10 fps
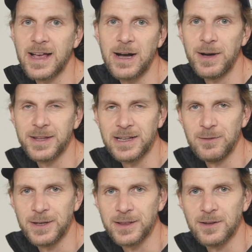how I deal
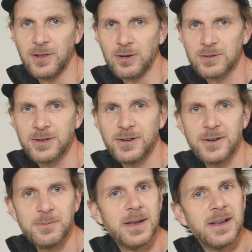with the
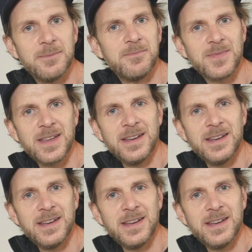long-term